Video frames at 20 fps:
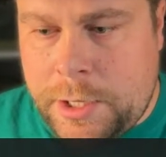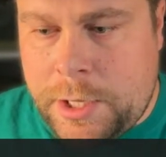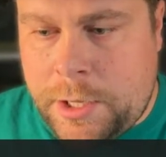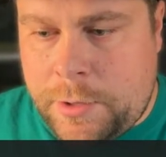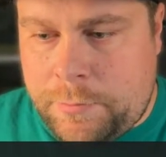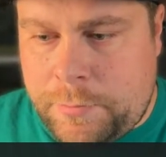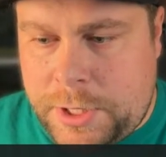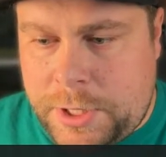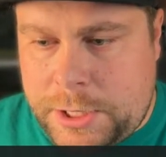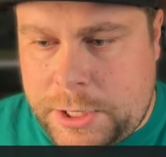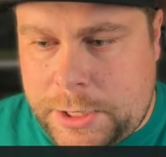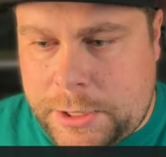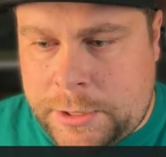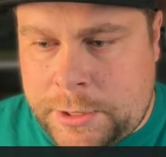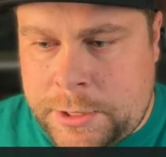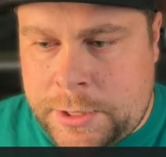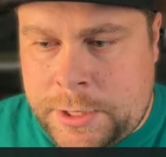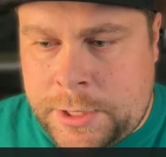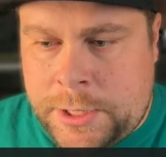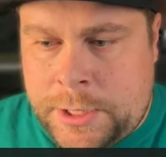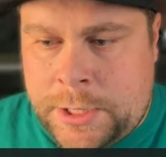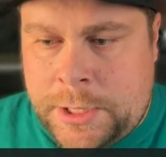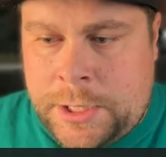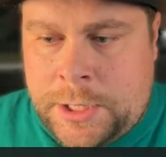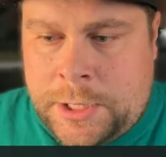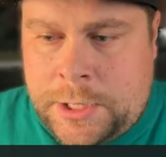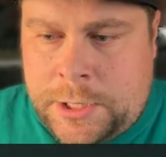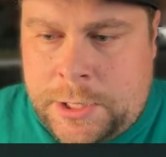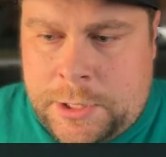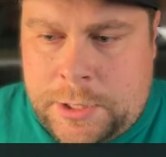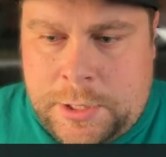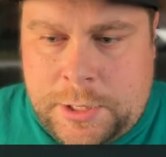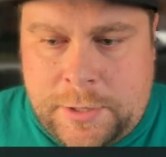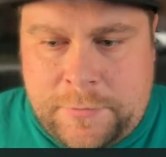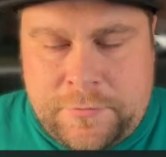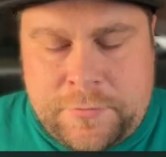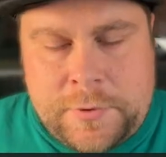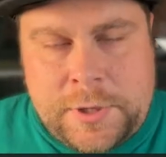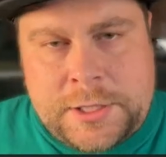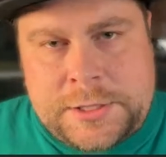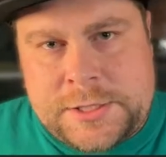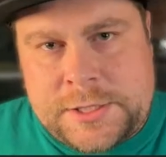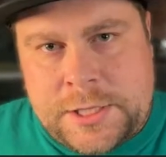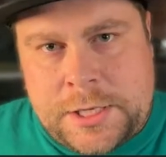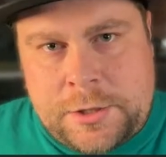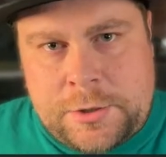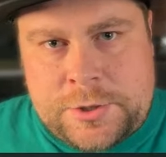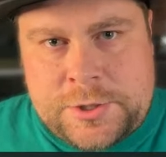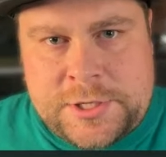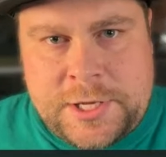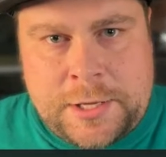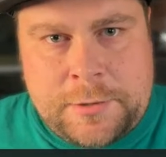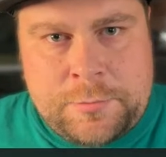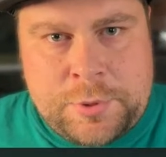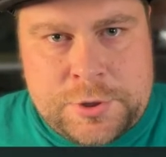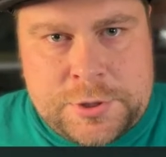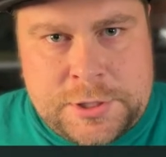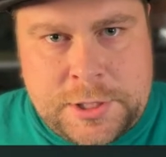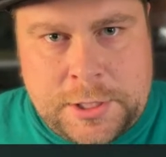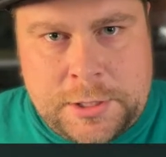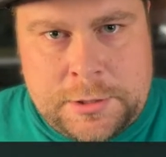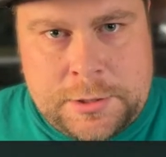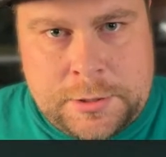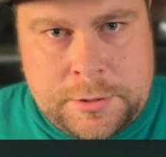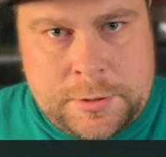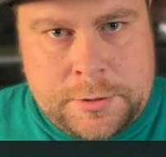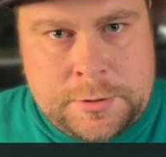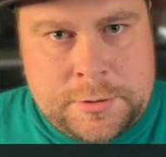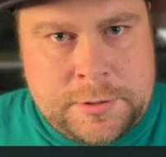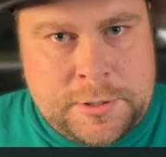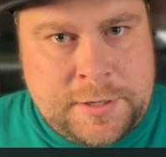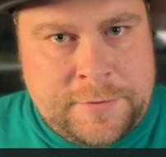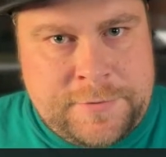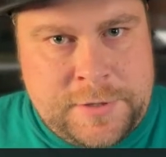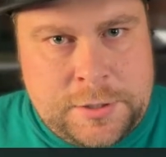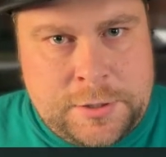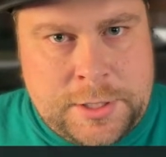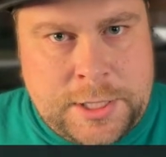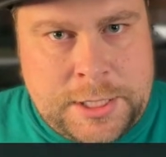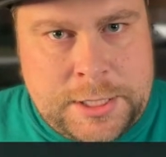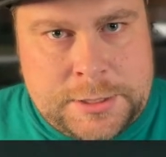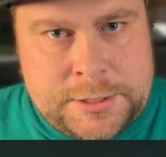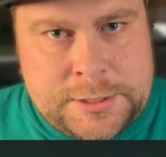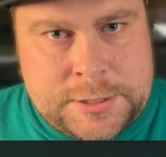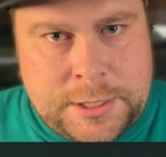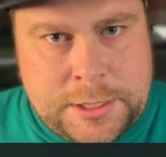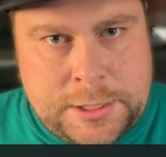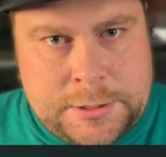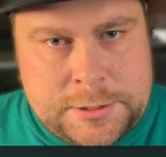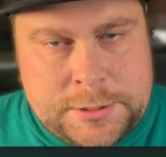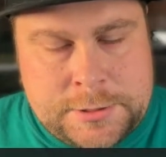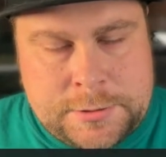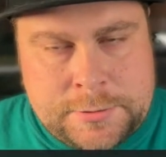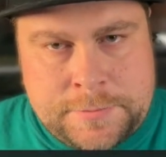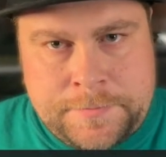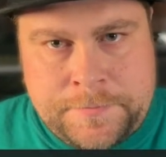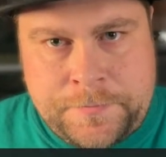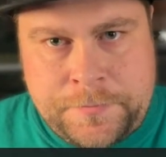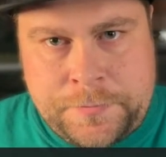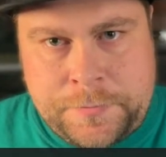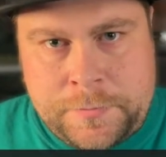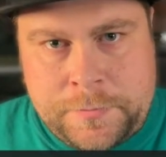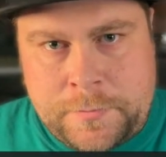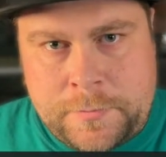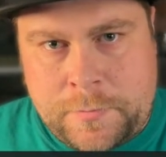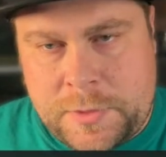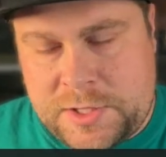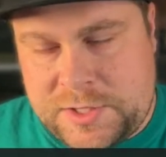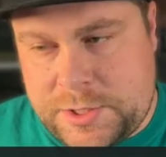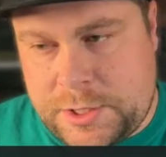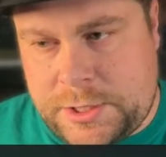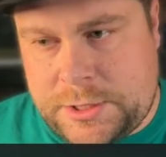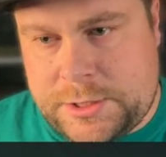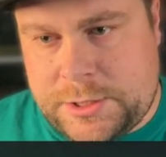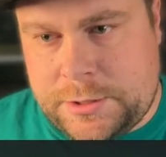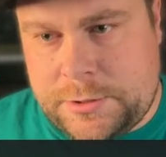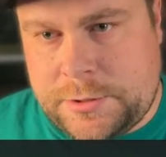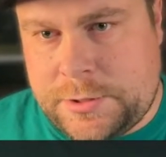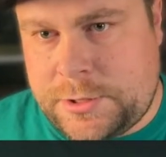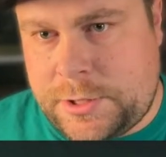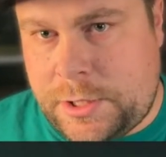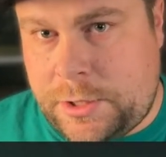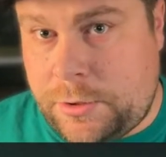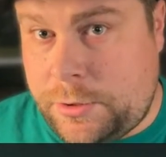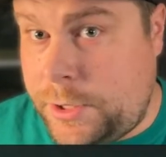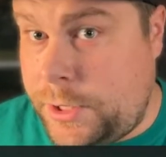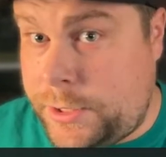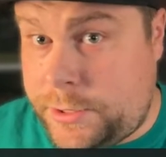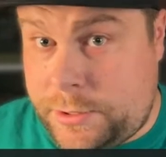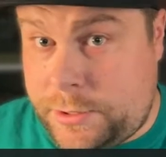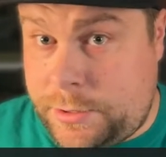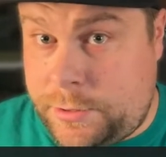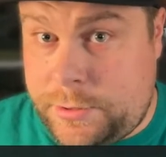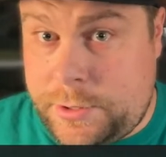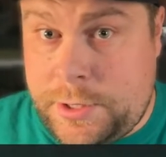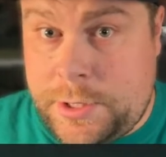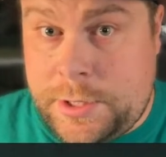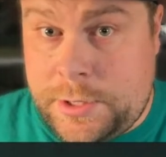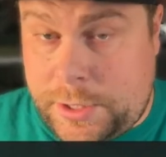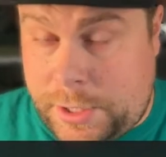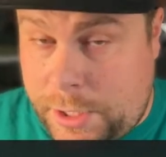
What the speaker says: meaning if let's say there's 10% of the United States citizens that are like, that